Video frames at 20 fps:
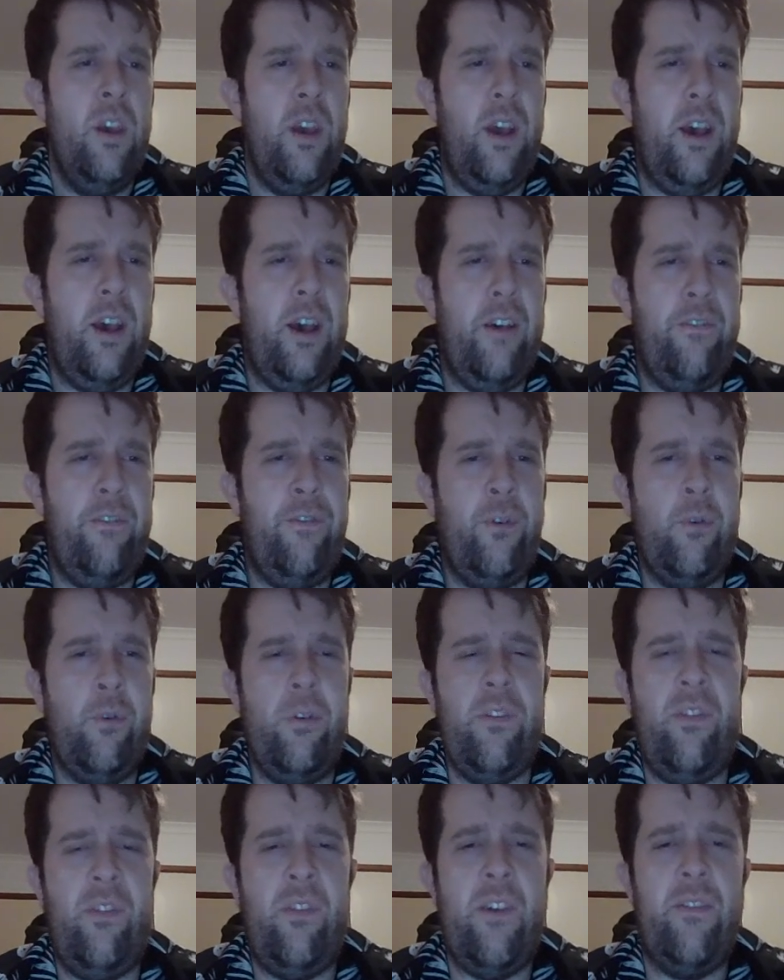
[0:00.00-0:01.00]
Uh, 4
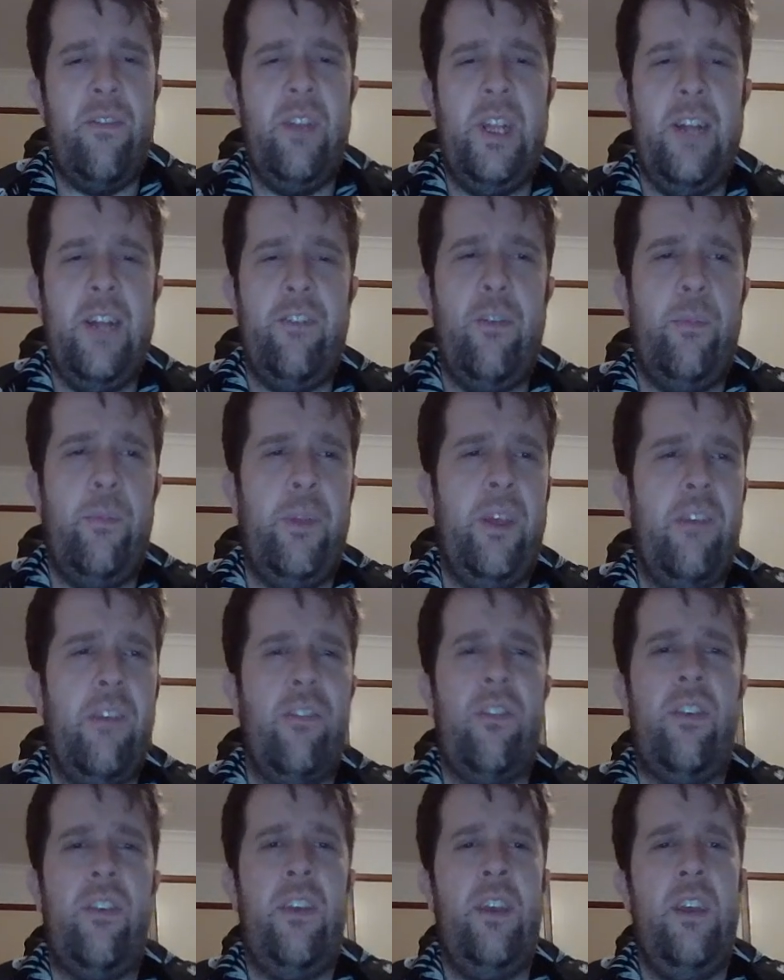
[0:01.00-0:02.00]
and 7 left to place
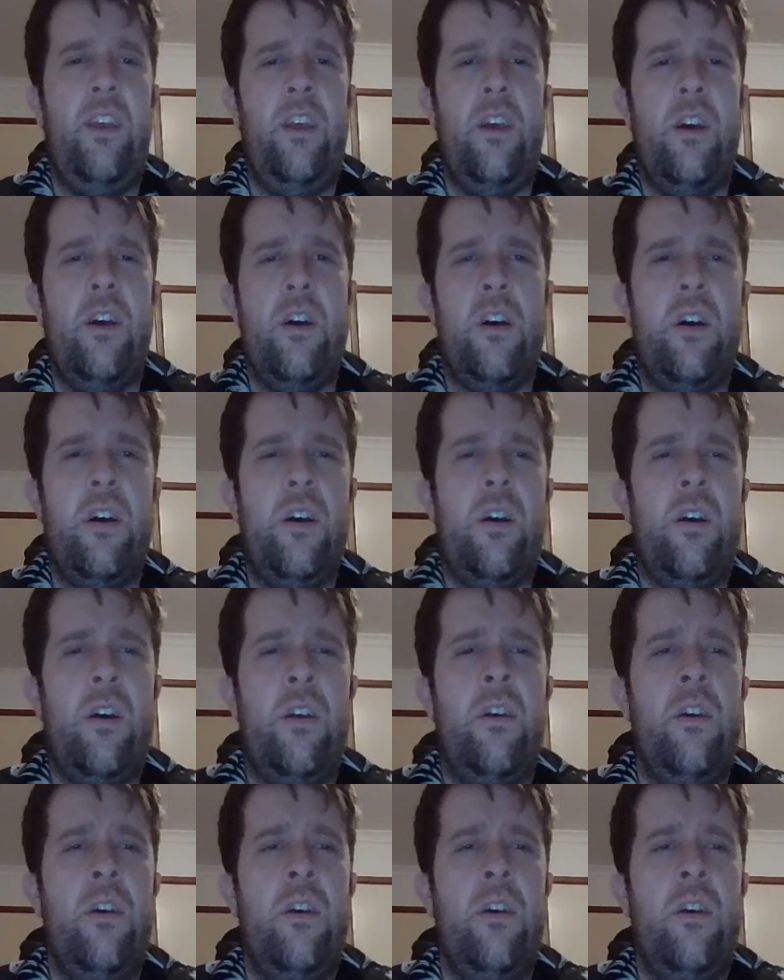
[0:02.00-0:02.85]
here.